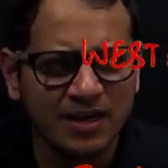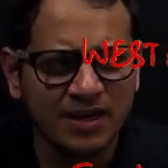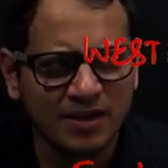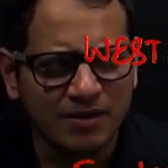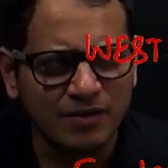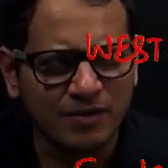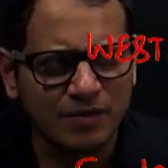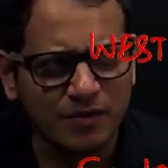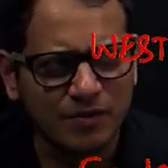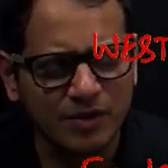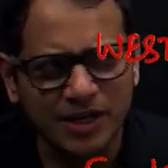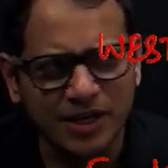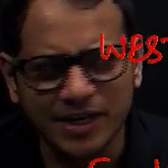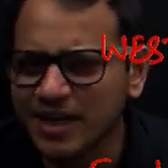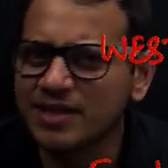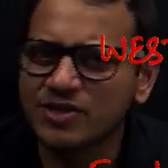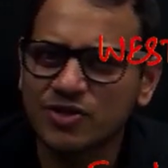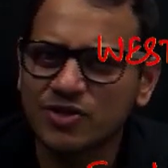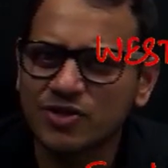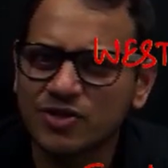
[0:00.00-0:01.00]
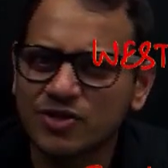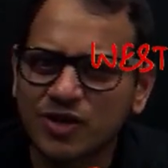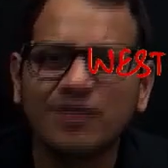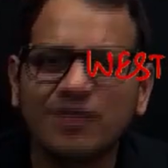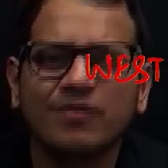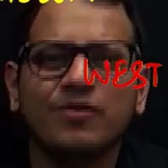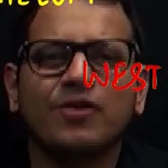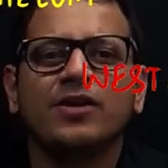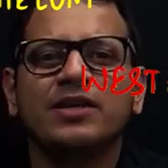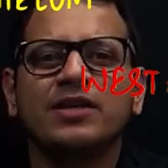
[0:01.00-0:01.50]
India is not following
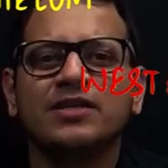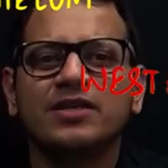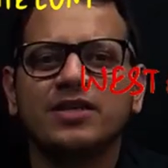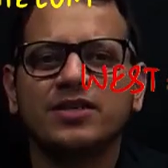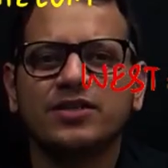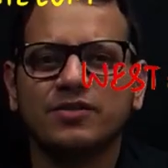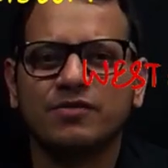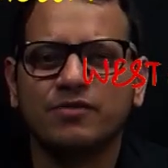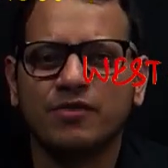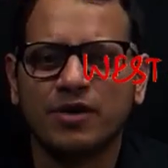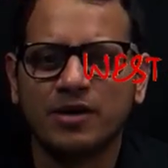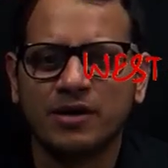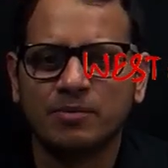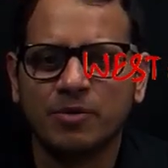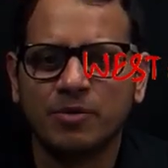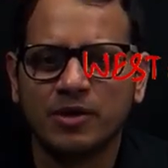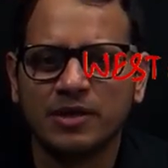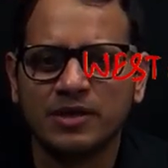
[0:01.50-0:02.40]
such a foreign policy.